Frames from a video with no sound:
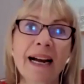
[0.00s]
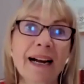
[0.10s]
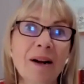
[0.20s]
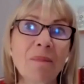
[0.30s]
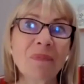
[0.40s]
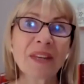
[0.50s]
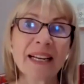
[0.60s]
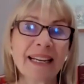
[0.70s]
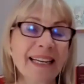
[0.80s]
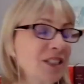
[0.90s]
um,
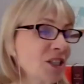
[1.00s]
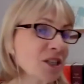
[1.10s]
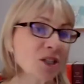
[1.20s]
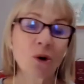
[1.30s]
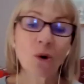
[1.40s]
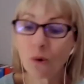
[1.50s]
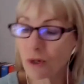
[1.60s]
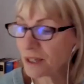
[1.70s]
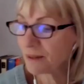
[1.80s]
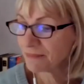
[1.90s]
he just
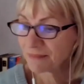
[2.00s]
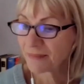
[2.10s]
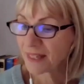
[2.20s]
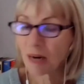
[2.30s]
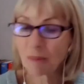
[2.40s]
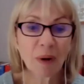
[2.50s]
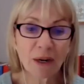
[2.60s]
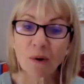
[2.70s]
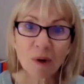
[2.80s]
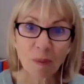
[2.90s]
caught a
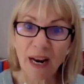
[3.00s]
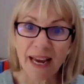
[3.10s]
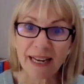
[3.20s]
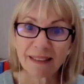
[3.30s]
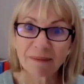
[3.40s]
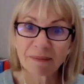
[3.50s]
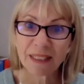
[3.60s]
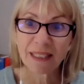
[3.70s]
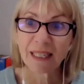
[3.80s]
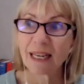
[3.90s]
bug on a plane
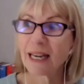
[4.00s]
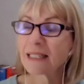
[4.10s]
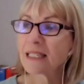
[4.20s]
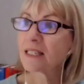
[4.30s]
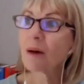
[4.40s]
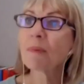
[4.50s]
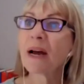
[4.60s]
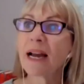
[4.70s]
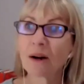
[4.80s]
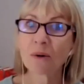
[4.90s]
and
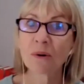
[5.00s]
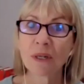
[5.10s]
somehow